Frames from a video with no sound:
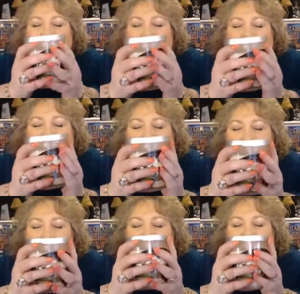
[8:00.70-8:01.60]
I'm turning
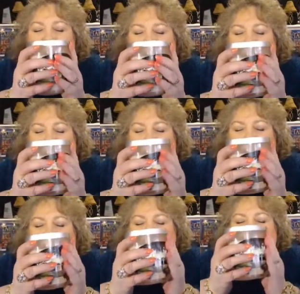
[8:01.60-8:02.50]
this into my
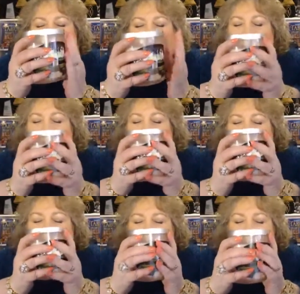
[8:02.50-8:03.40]
wishcraft candle.
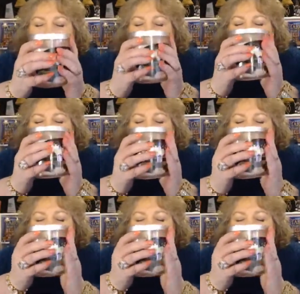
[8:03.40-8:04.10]
This is going to be my